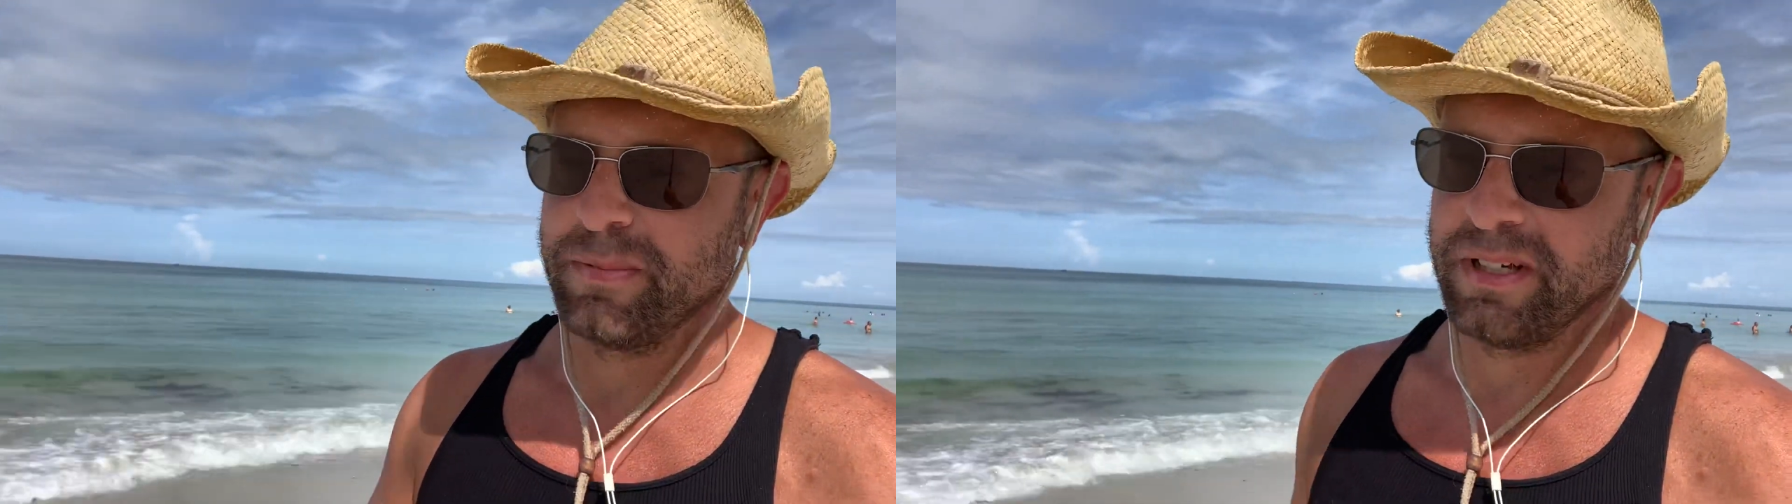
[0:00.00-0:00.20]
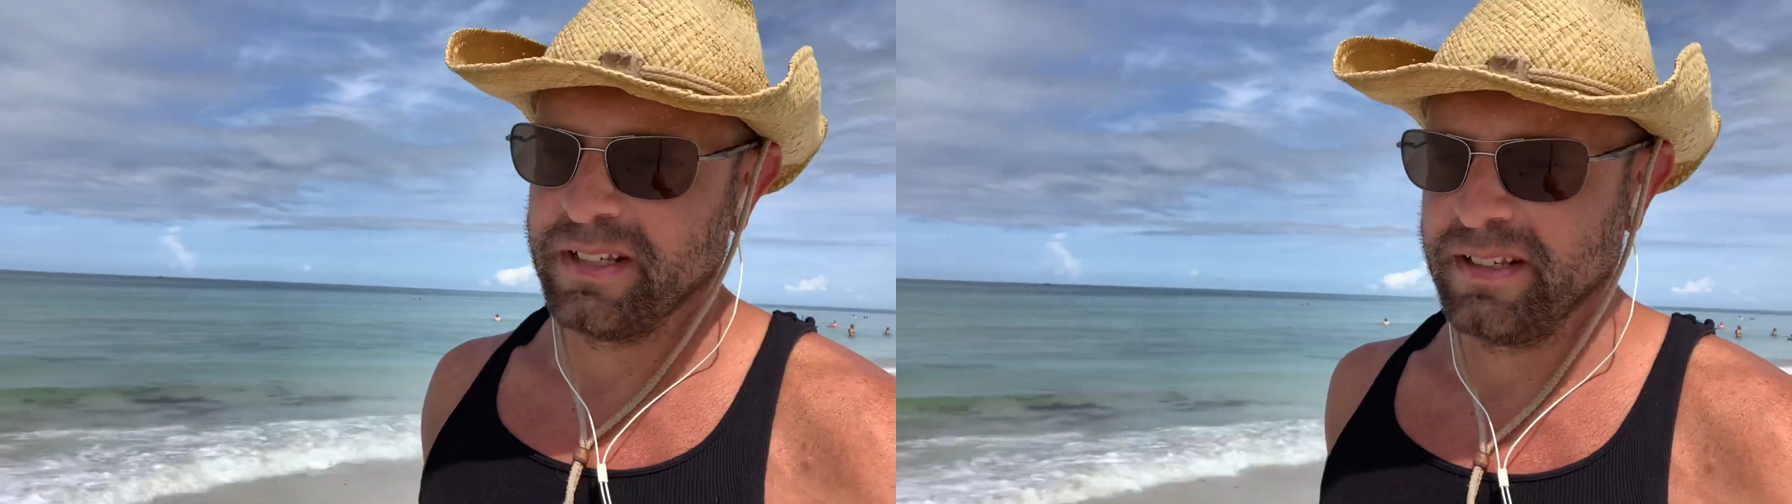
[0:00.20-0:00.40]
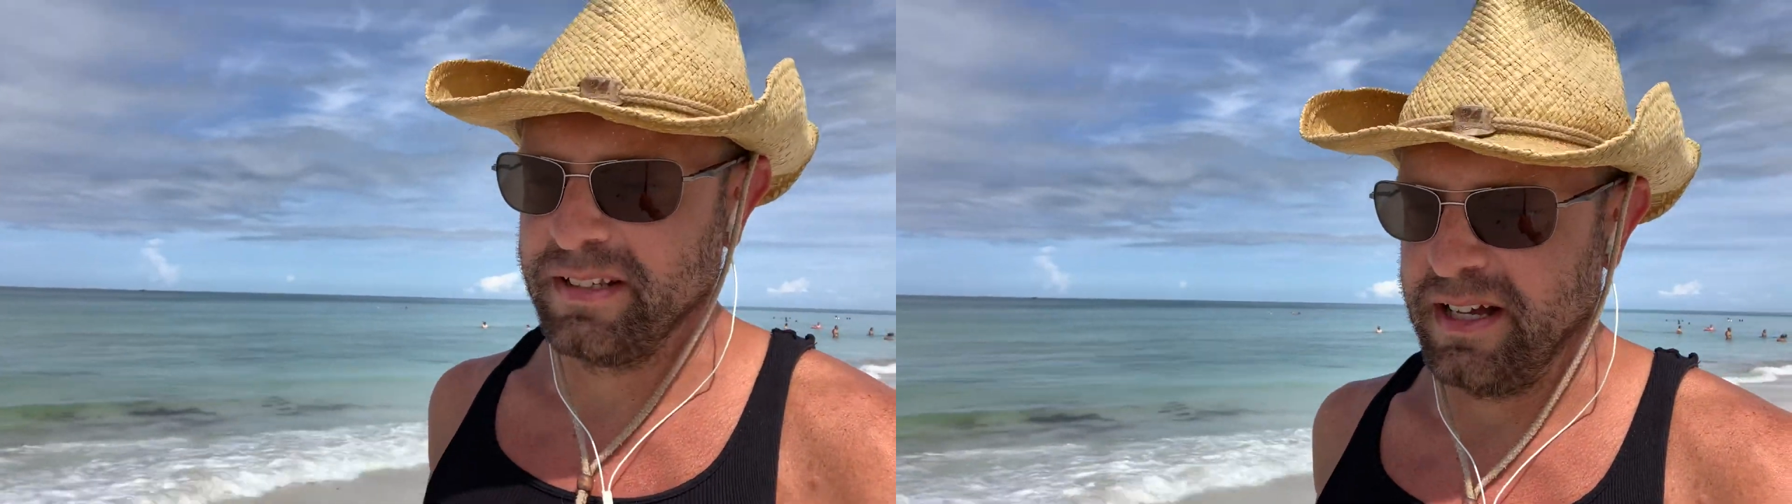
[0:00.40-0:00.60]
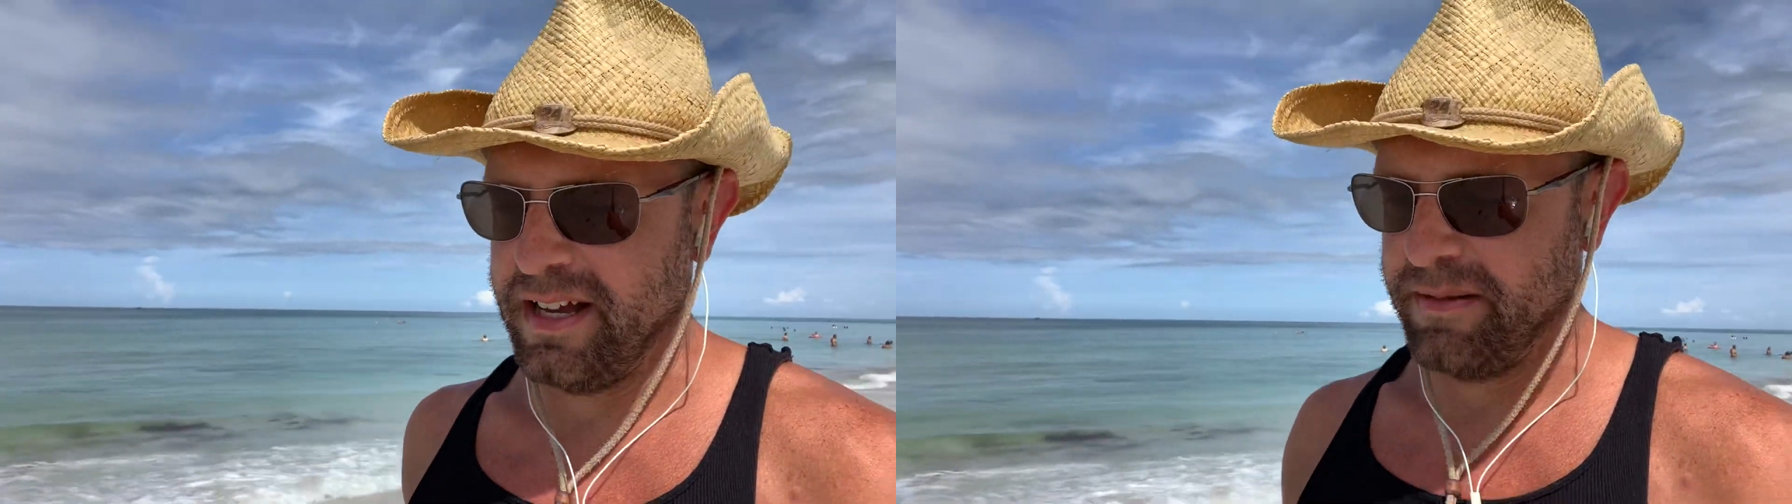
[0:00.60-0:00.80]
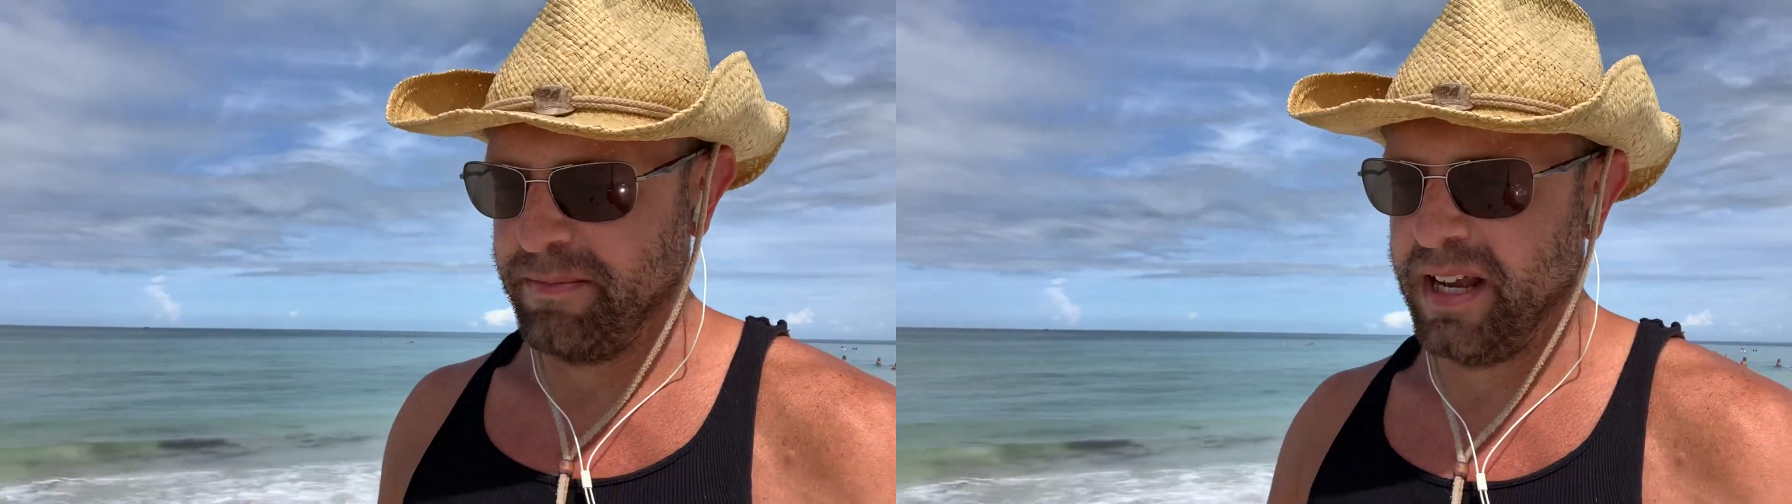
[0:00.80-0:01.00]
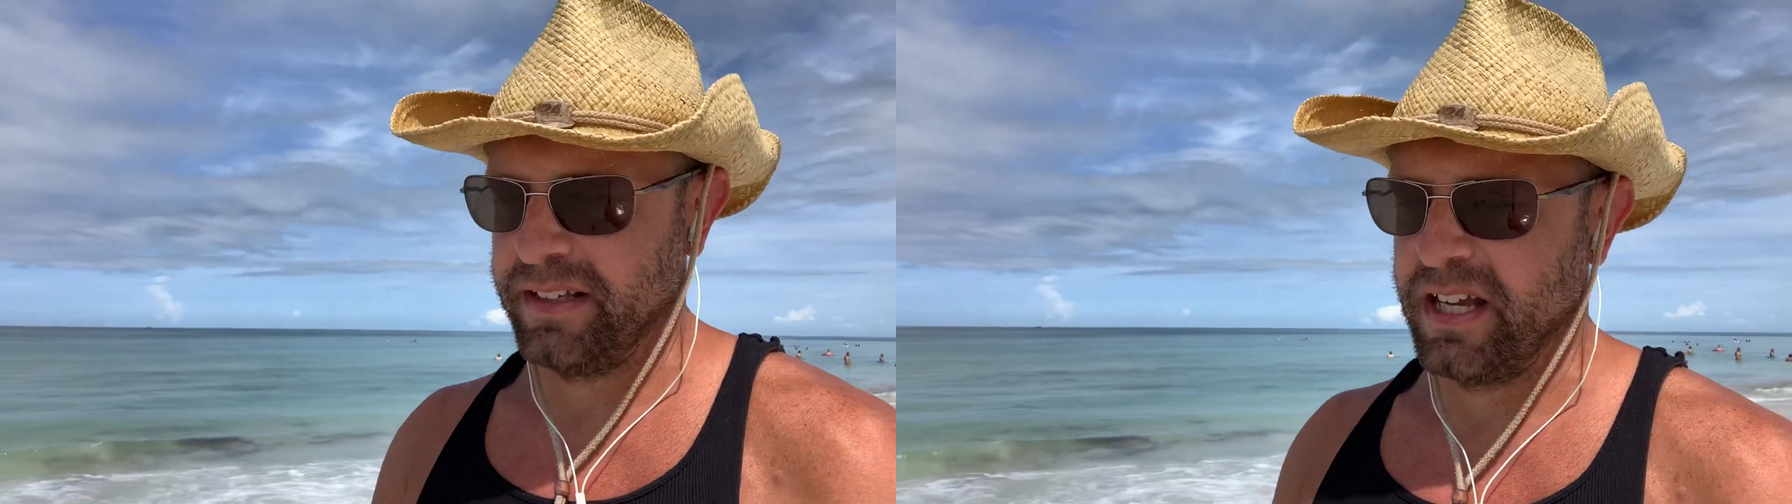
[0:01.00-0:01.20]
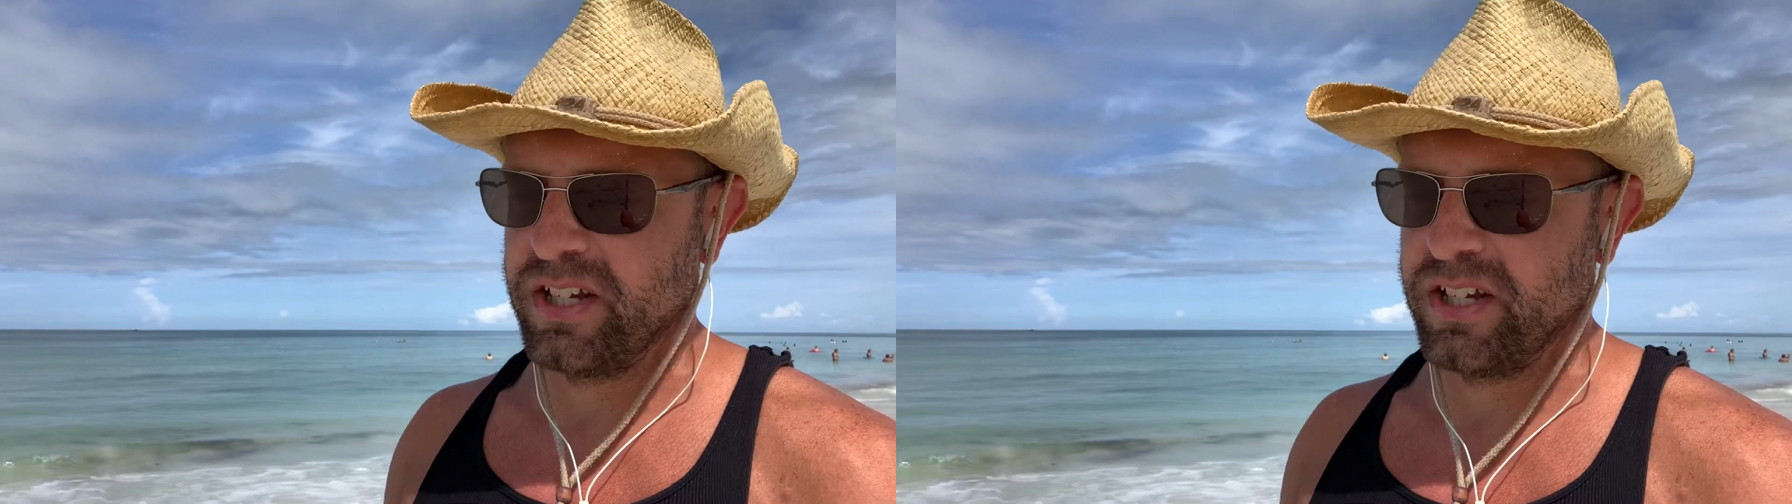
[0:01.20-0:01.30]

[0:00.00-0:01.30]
But mainly I